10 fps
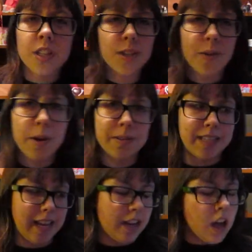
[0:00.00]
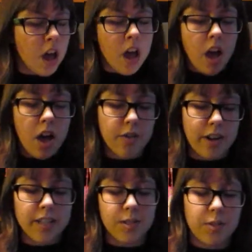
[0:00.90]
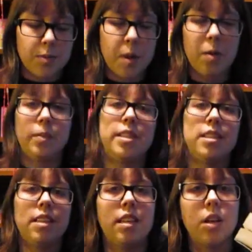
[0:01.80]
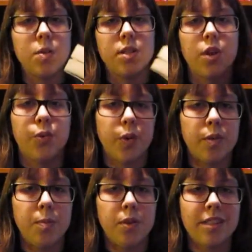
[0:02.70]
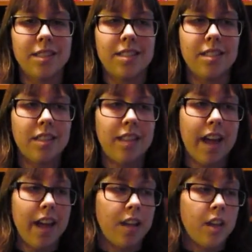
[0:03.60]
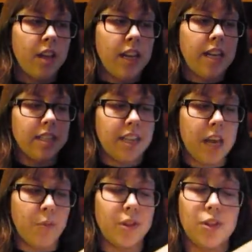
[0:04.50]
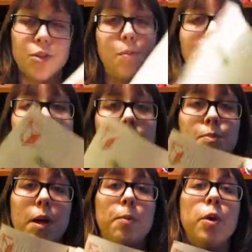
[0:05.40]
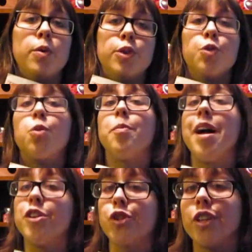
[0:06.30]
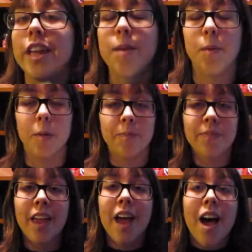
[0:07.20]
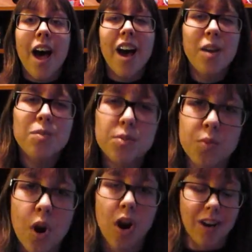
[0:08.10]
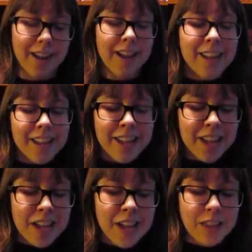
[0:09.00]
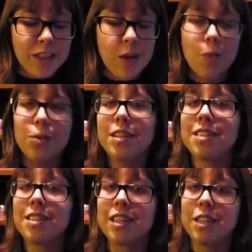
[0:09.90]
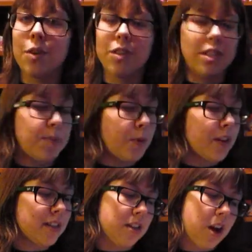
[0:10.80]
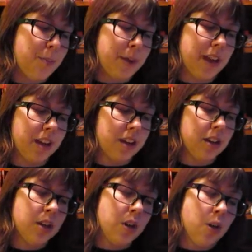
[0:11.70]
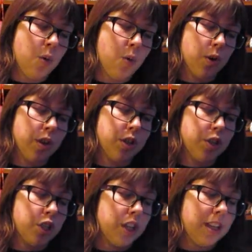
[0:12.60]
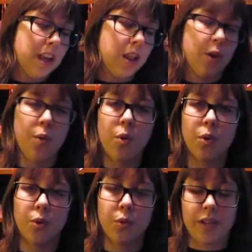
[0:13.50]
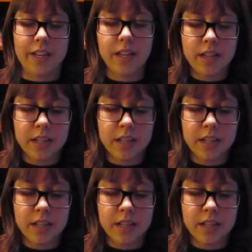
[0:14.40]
So I was like, alright, so there's probably sticky notes all throughout the book that indicate when there's a place, spell, potion, or magical animal. I was wrong. The only sticky note in this book is not pink, orange, yellow, or green,